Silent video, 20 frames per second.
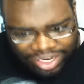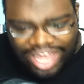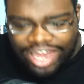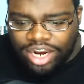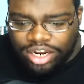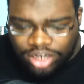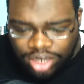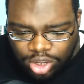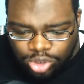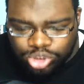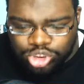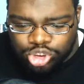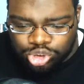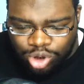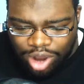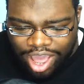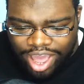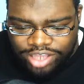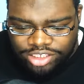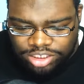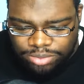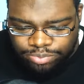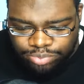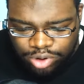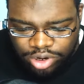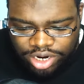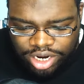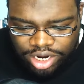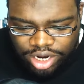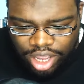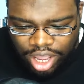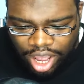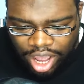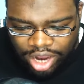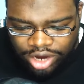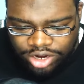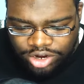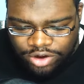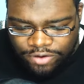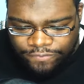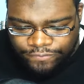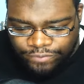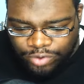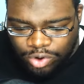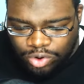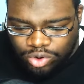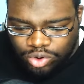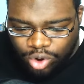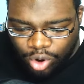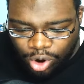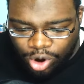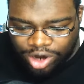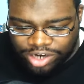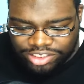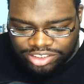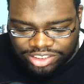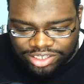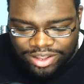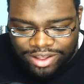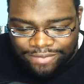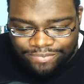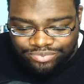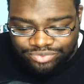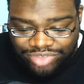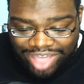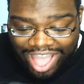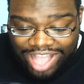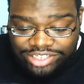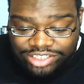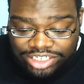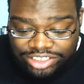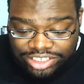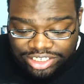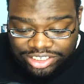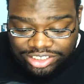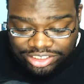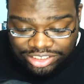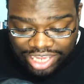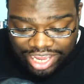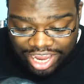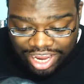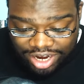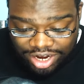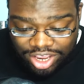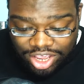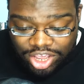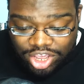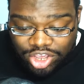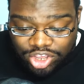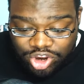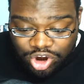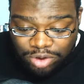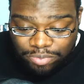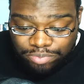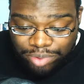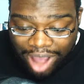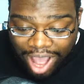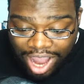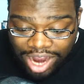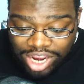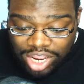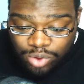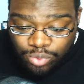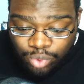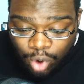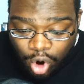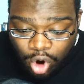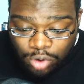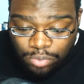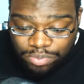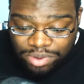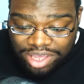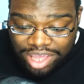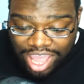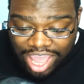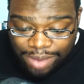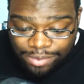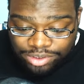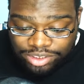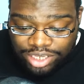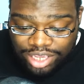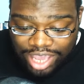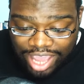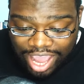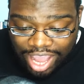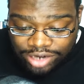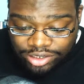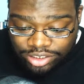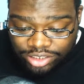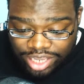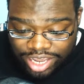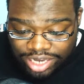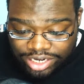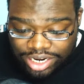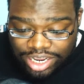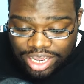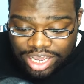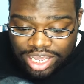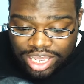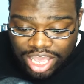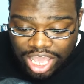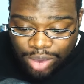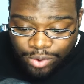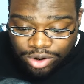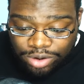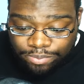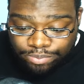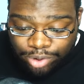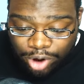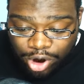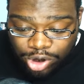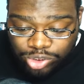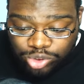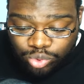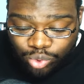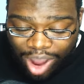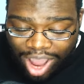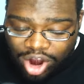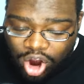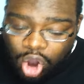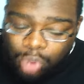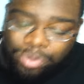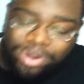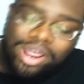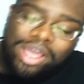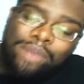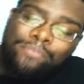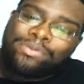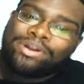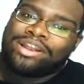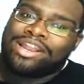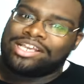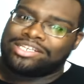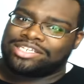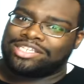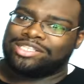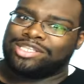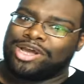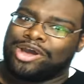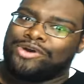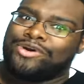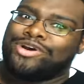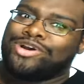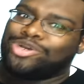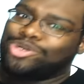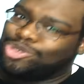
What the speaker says: Let alone trying to put it on your full course. That's just insane. Your body won't be able to handle it. It would burst wide open. But listen, though.